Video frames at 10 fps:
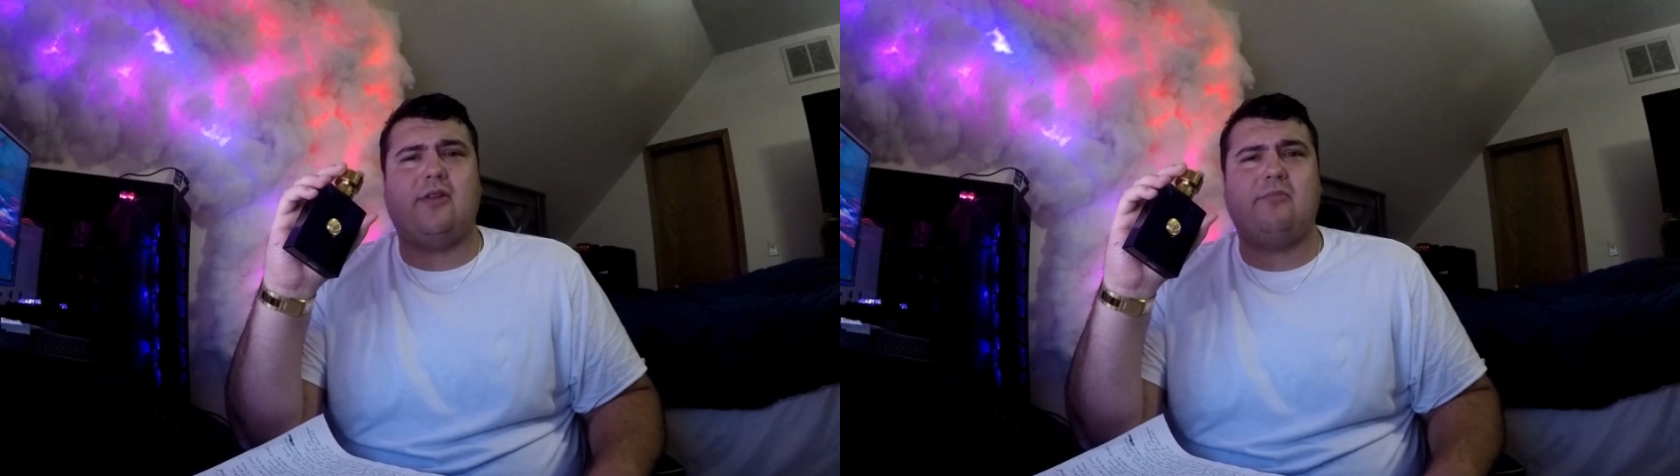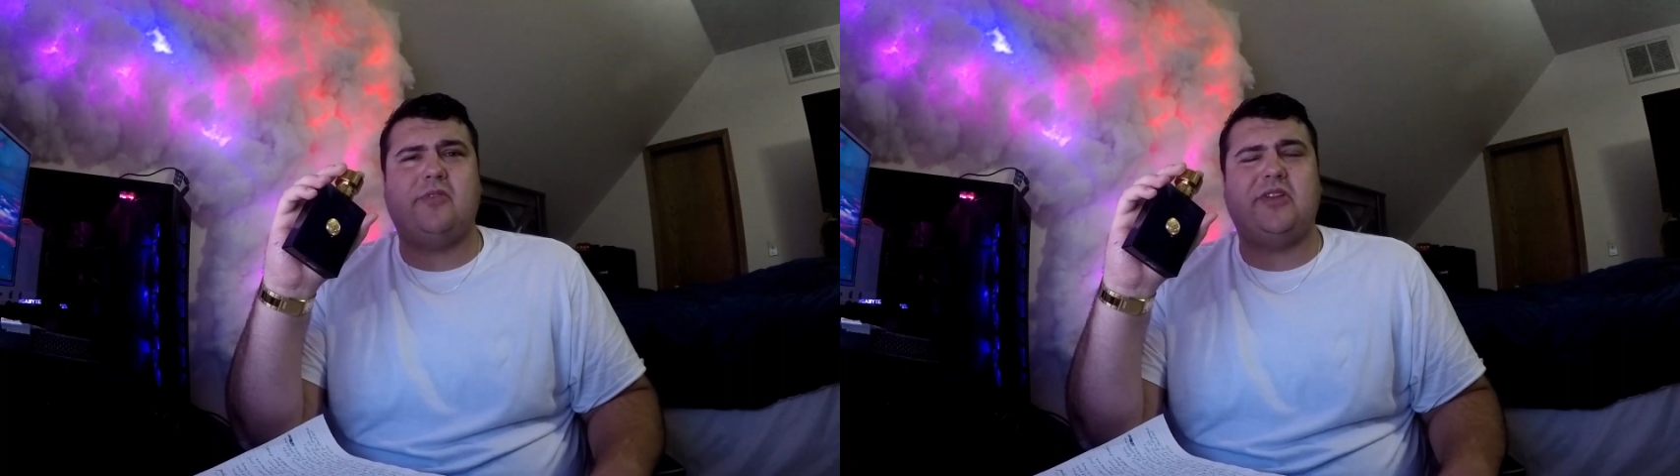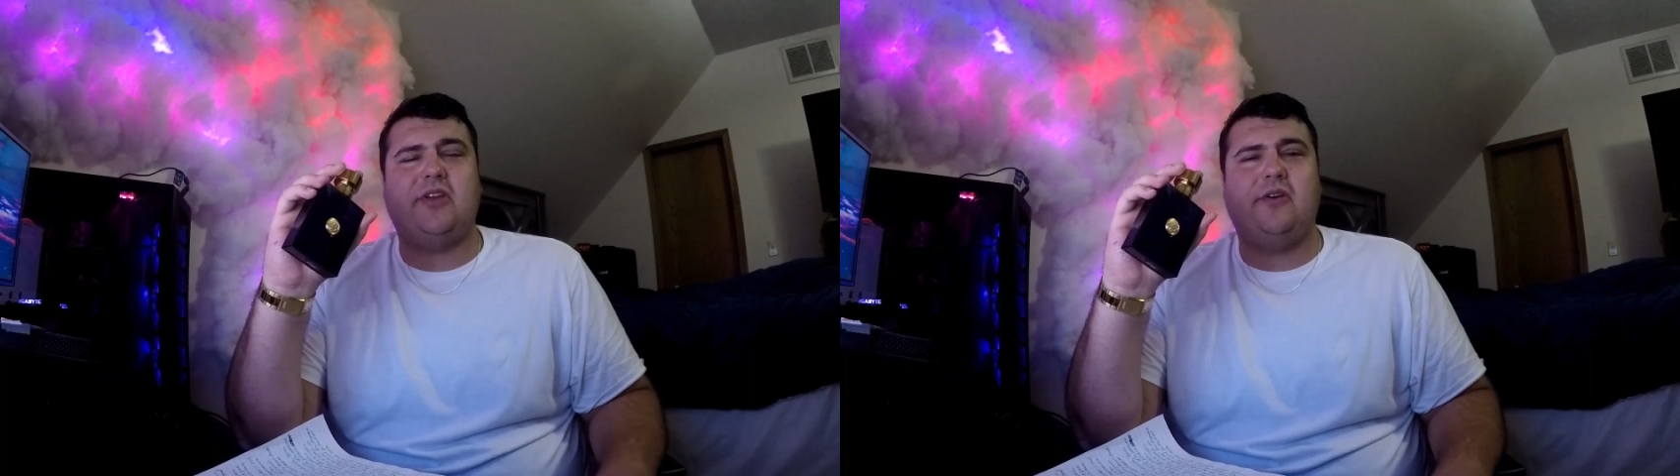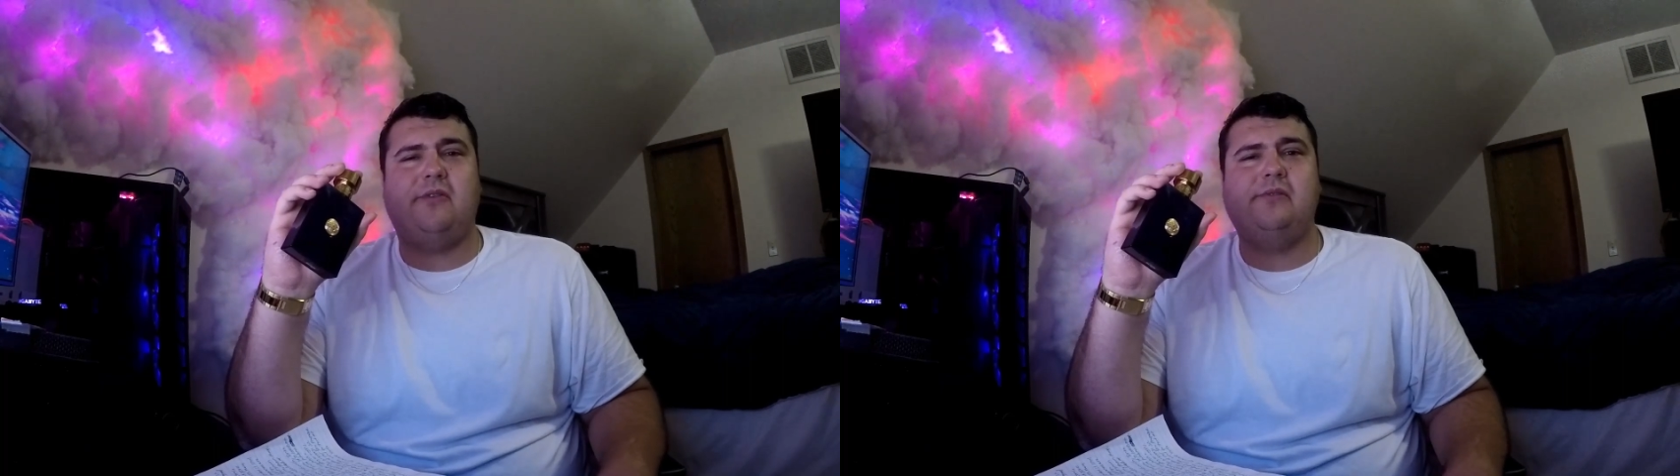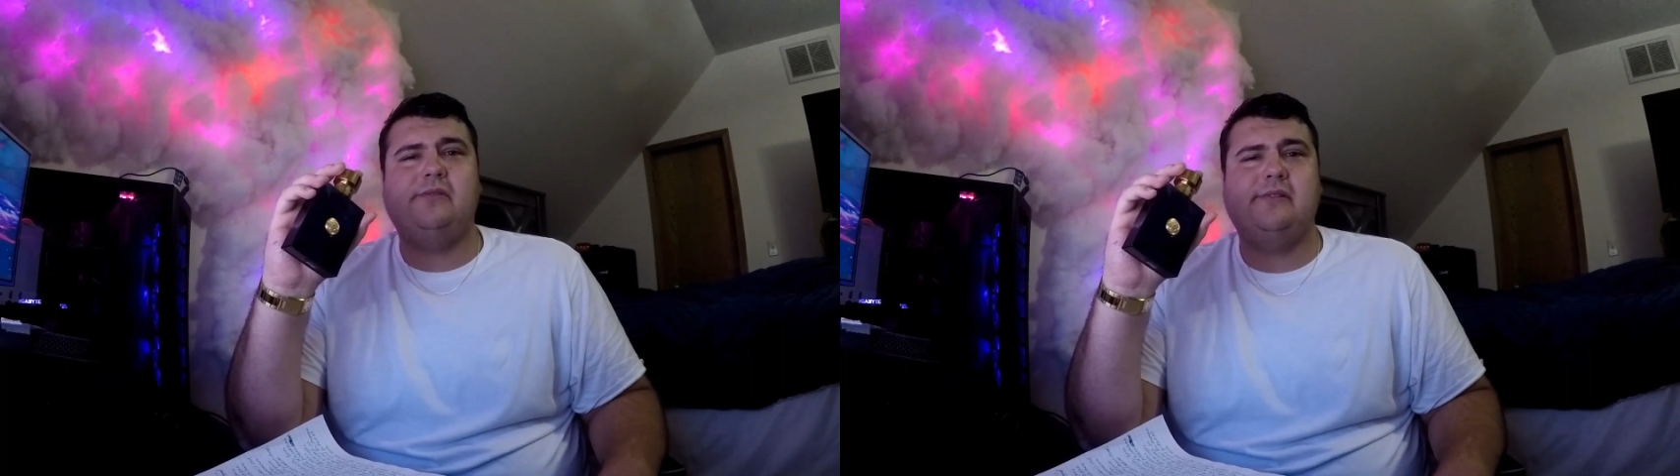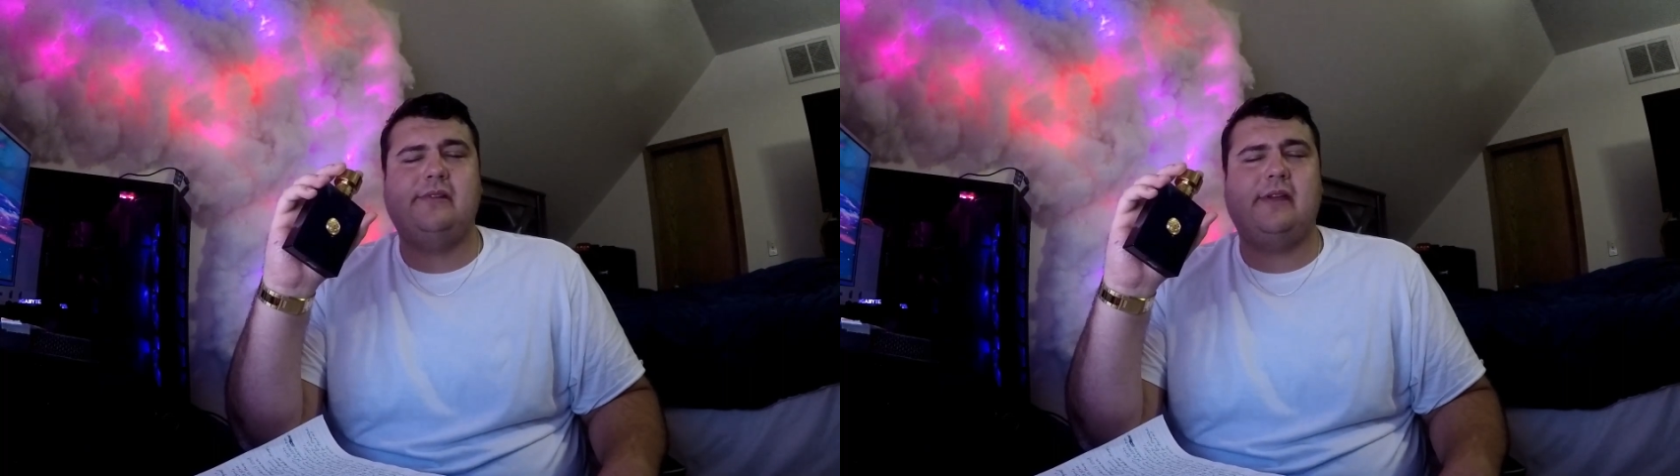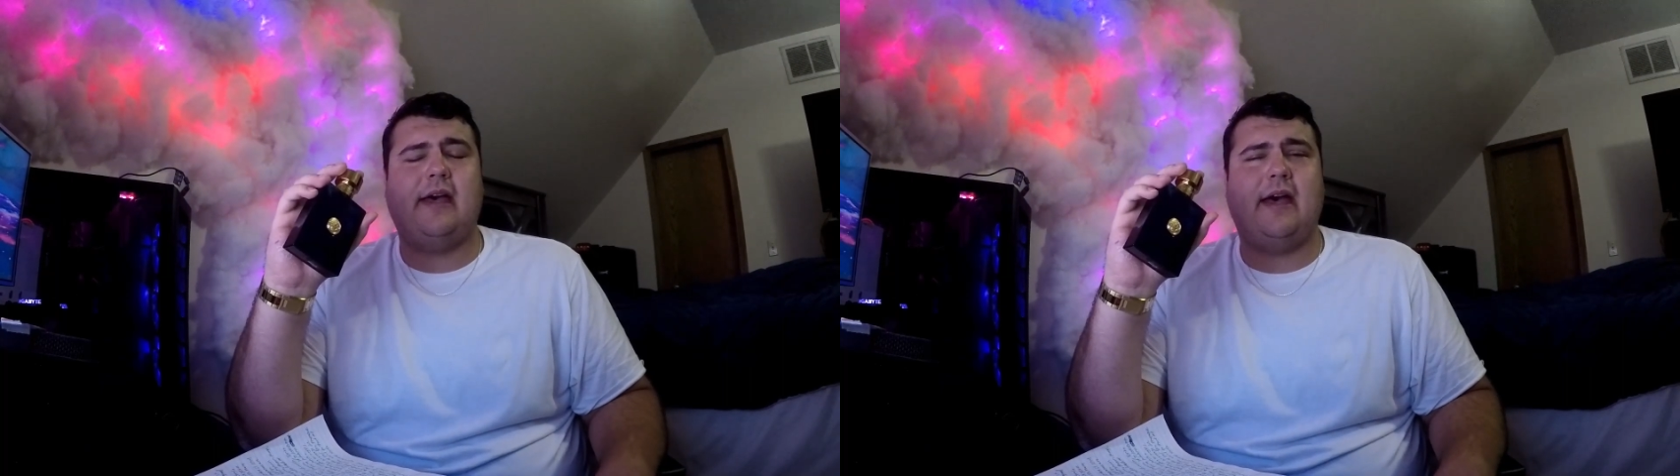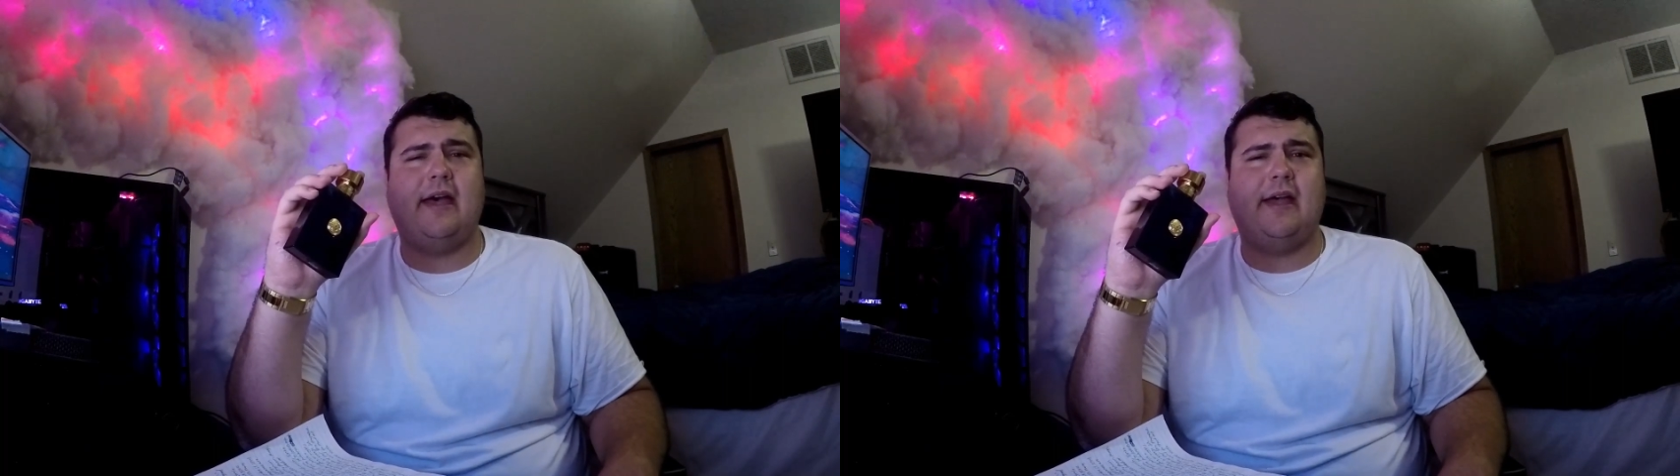I'm gonna go.
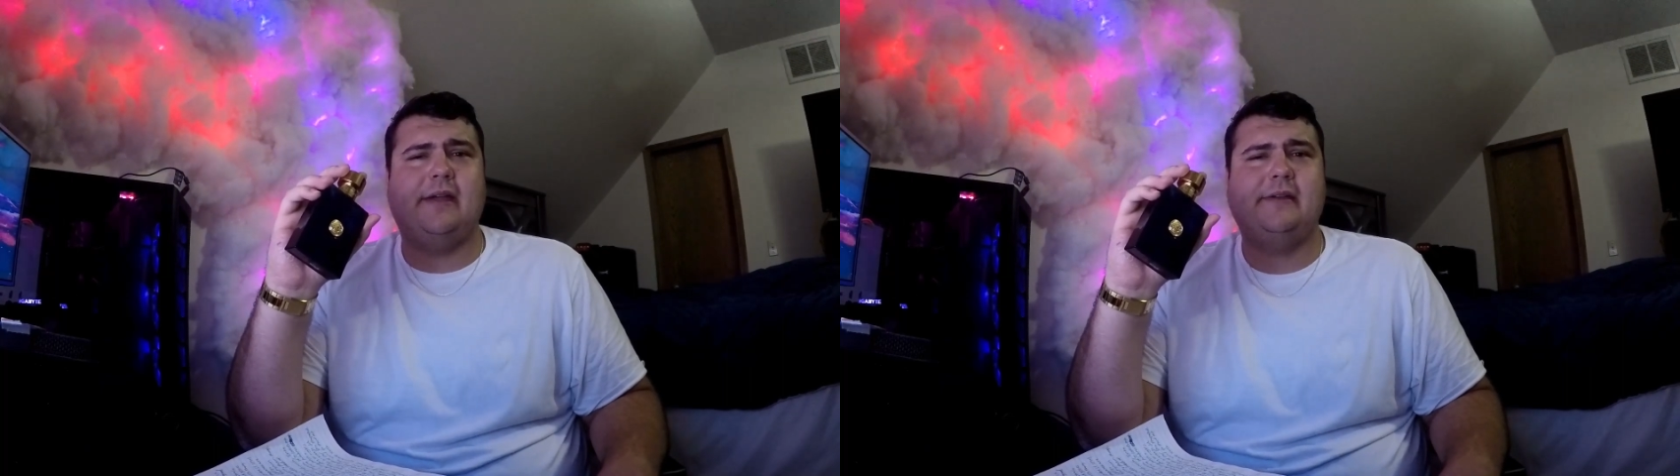Uh,